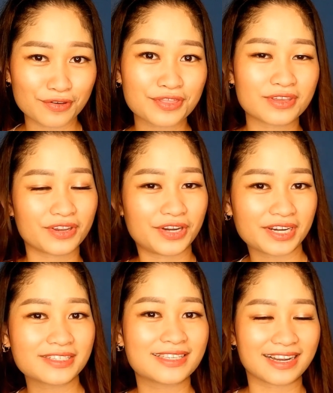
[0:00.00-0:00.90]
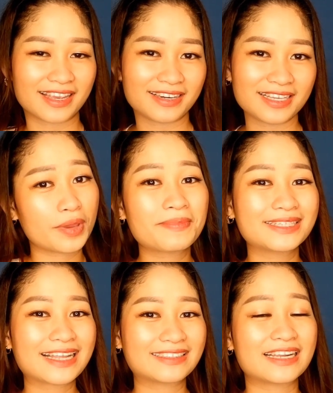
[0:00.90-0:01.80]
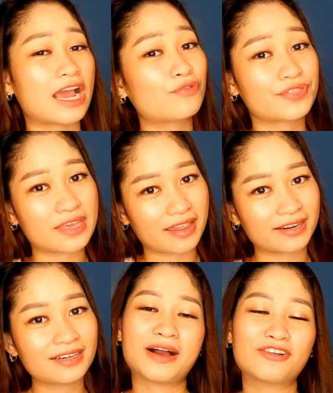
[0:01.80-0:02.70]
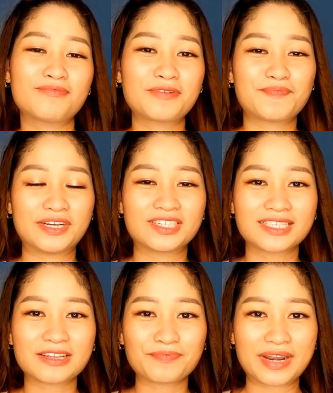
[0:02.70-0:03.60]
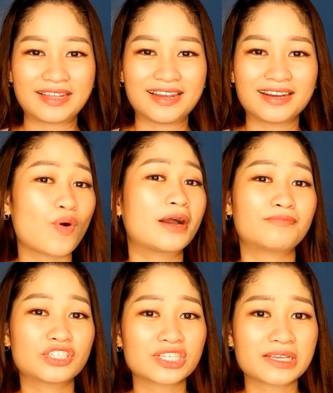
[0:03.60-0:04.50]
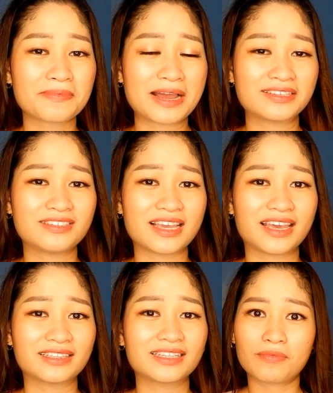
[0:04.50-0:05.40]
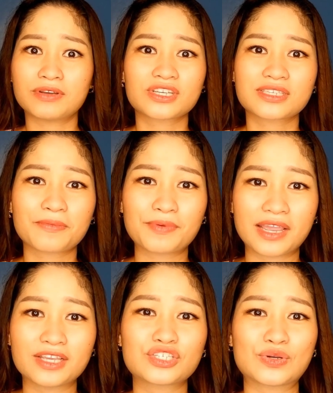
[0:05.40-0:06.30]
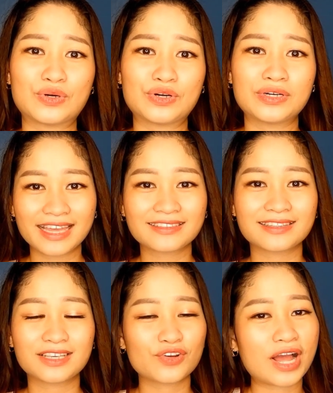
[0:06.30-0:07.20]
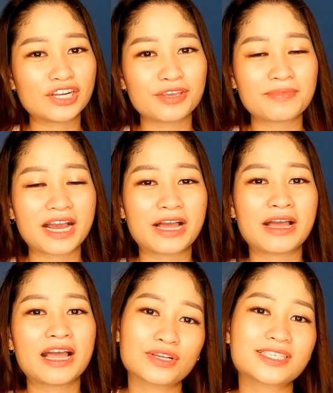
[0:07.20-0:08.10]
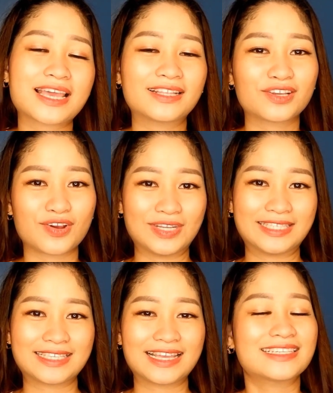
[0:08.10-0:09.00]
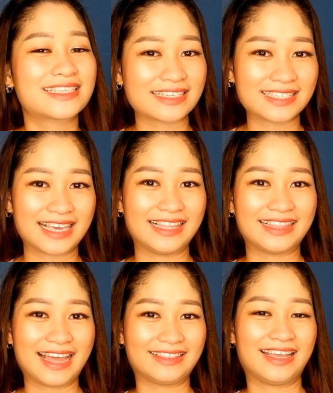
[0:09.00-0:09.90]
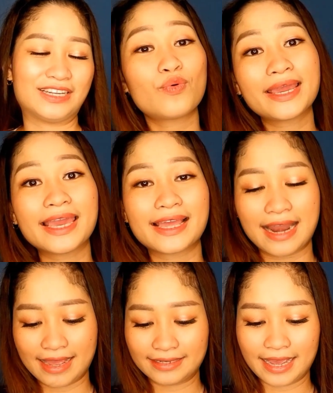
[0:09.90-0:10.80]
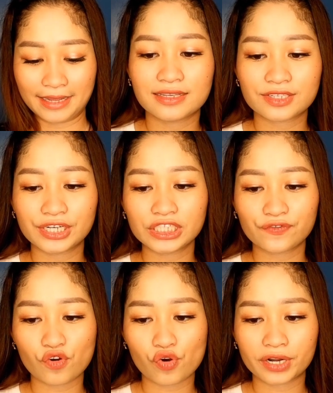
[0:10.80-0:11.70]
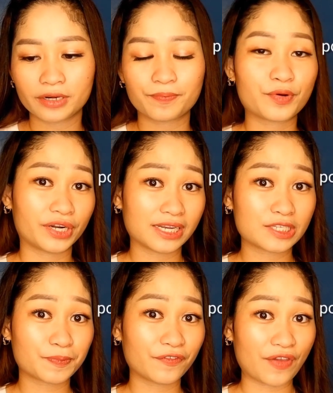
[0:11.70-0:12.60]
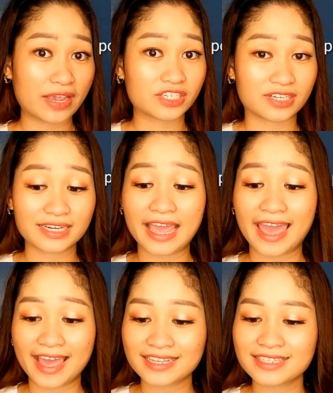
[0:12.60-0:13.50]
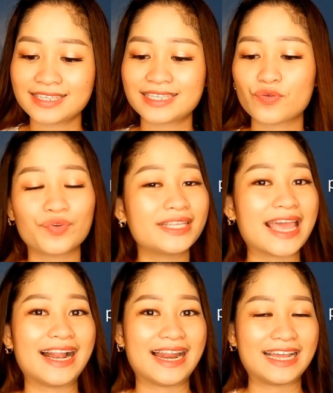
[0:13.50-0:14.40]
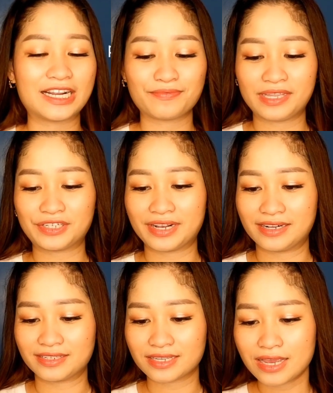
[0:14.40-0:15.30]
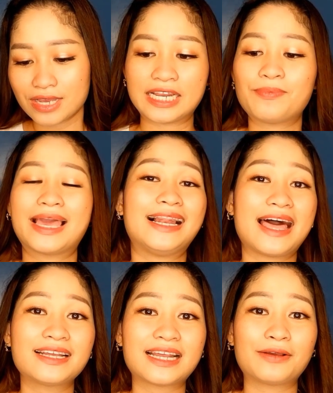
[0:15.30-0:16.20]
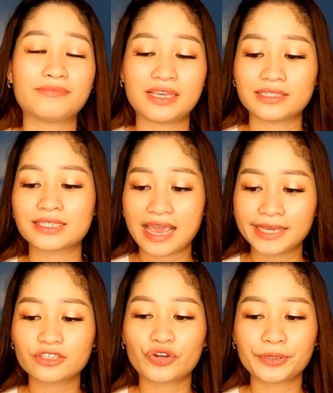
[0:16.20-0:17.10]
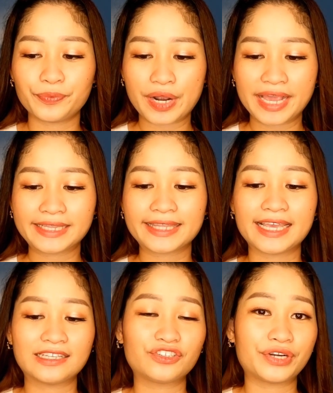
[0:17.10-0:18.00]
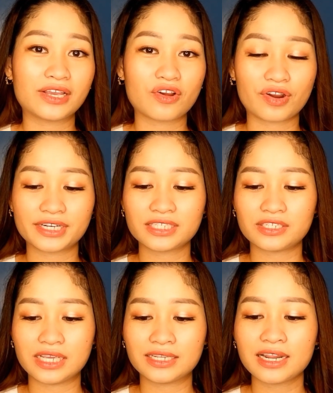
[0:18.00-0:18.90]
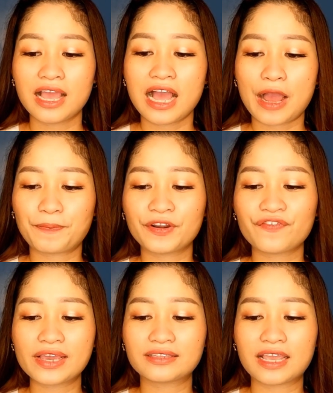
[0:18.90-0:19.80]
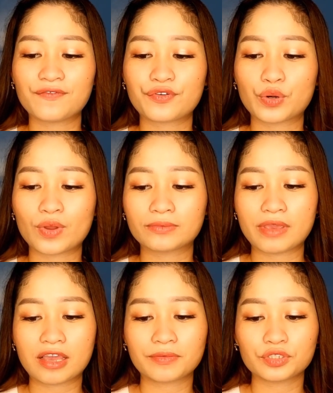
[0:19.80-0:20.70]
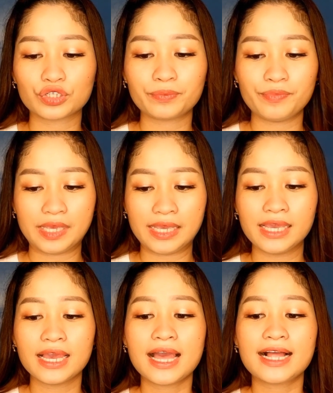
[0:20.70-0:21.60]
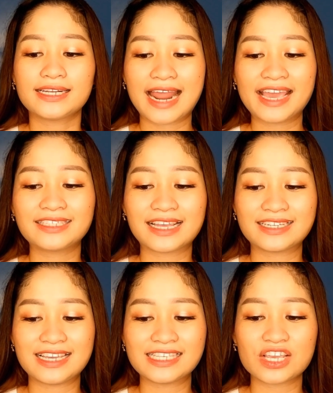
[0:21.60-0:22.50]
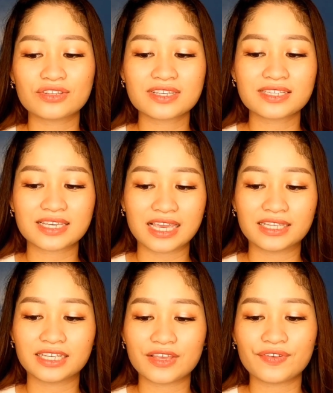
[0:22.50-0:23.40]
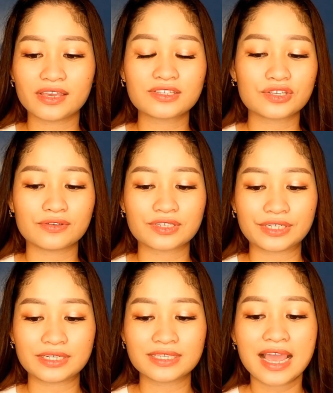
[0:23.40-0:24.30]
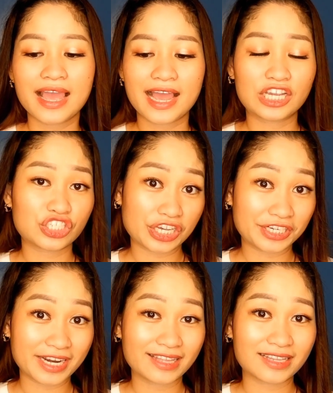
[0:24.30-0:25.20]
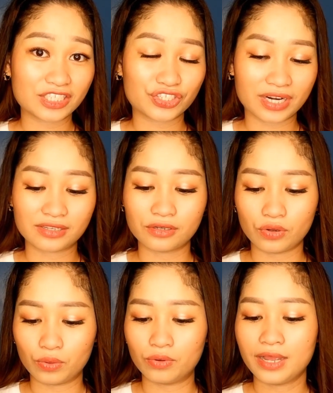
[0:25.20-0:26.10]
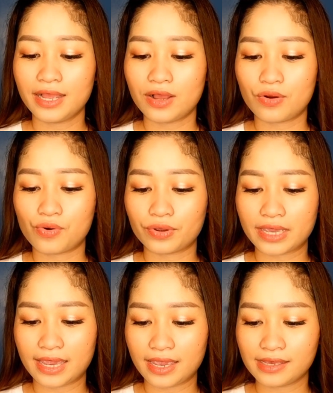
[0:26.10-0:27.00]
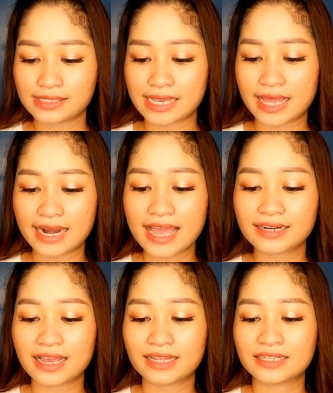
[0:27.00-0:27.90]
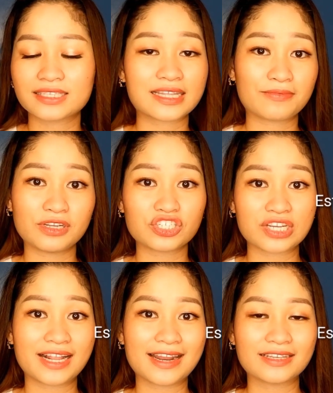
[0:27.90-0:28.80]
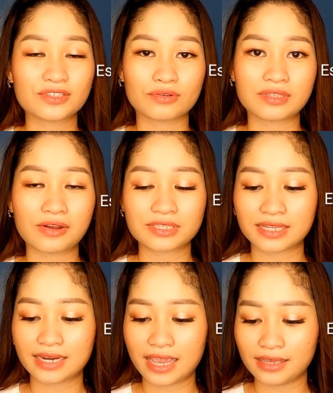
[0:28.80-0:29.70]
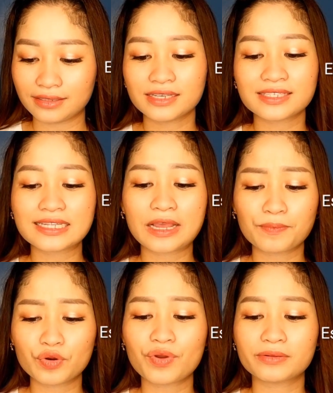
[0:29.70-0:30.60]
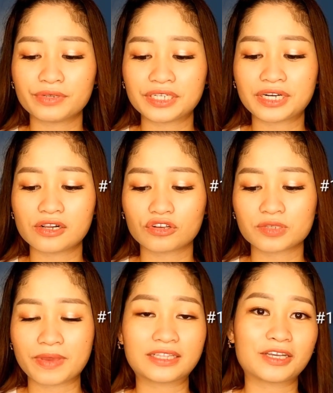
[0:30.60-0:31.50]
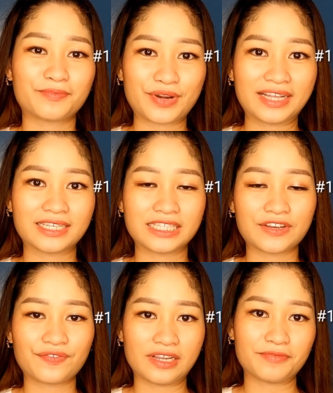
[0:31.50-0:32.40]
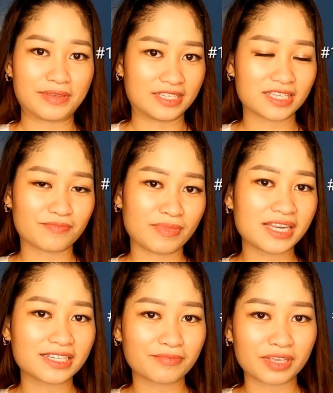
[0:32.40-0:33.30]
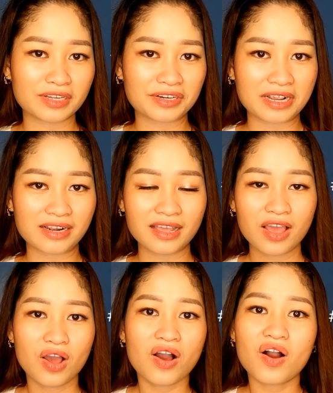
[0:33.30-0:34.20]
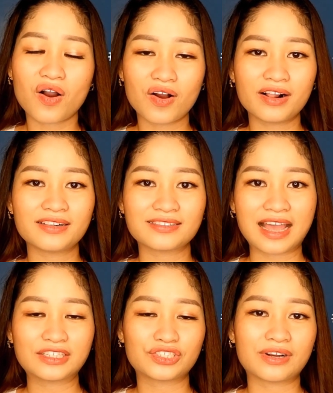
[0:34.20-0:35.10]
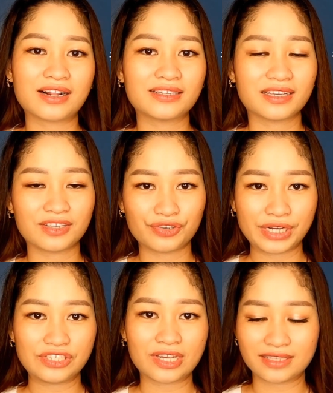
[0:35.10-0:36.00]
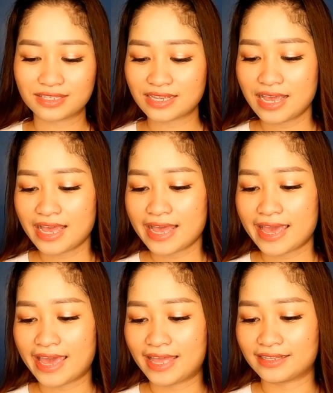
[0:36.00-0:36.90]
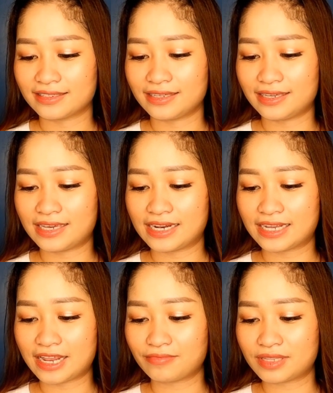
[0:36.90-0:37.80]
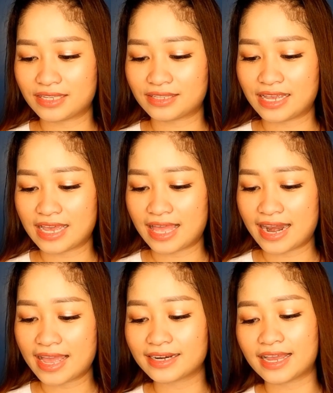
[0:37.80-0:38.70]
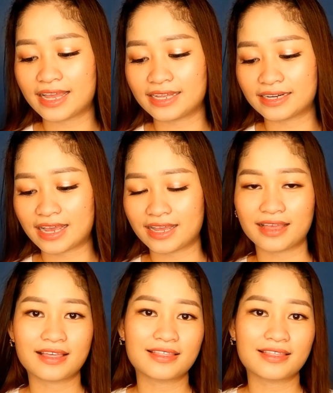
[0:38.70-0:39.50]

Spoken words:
youth, girls, ladies, women natin out there, bago mag-purchase ng product, wak ba siya sa budget, wak ba siya sa presyo, and kung ano yung mga pros and cons sa skin natin. Why Ellana? The search for poreless perfection ends with Ellana Minerals. The name Ellana means light or bright in Greek origin, a perfect name for what makeup should be, light and easy on the skin, giving its users a sheer and natural glow. Okay, si Ellana, na-establish siya last 2008, and is the number one mineral cosmetic brand in the Philippines, meaning na mineral, all natural ingredients. And kiniklaim din ni Ellana na